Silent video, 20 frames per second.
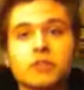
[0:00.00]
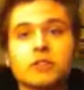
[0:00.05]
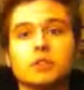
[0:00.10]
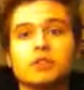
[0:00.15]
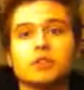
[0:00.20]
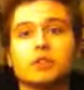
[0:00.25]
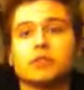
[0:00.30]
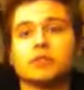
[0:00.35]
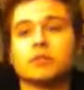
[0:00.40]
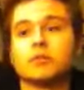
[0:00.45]

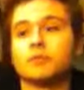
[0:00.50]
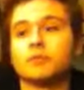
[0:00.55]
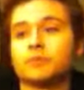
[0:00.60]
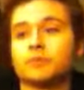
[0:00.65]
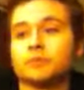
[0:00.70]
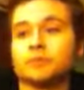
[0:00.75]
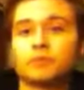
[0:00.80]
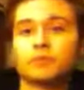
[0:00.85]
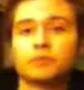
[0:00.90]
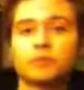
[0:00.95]
So
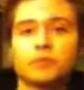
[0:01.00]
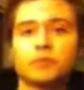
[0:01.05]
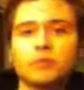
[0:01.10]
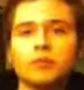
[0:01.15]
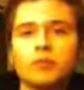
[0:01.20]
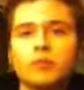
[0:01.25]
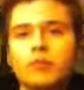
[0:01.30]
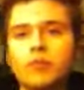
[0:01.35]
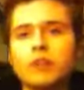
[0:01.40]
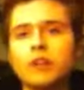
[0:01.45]

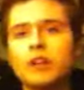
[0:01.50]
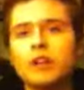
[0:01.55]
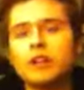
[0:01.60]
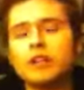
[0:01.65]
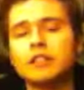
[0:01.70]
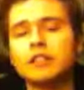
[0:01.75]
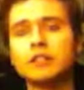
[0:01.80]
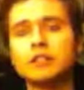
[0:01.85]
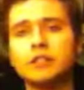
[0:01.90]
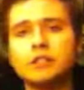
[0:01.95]

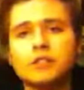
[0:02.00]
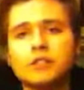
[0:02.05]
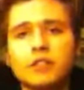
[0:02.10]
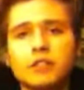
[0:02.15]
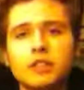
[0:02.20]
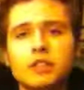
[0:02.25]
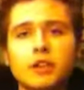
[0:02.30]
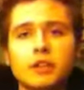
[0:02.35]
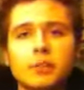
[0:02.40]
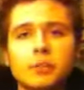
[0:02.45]
this is
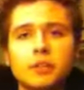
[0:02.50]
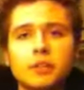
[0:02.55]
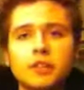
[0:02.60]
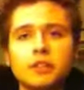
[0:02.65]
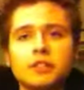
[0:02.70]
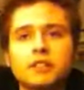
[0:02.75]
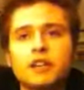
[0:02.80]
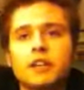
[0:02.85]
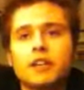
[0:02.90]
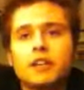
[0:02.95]

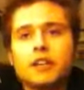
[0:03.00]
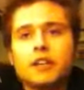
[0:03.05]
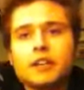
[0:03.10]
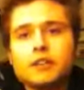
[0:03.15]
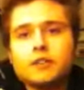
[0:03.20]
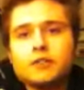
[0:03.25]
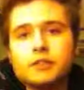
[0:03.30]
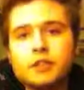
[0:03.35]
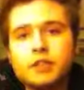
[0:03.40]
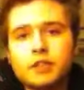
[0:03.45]
Yugitopia signing
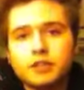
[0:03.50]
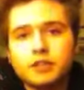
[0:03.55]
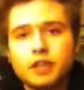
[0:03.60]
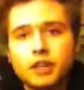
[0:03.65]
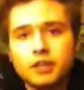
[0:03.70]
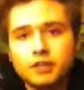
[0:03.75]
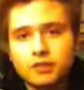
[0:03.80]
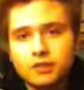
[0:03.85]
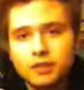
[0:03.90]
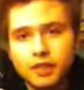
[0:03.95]
out, and I'll
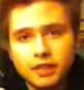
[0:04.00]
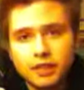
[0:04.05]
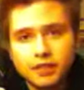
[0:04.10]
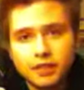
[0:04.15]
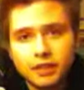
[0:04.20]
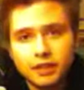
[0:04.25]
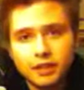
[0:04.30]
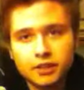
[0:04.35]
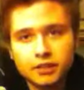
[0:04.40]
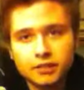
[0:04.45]
talk to you guys
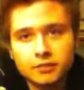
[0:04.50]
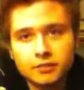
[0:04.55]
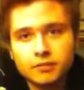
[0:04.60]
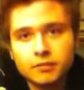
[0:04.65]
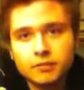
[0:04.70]
later.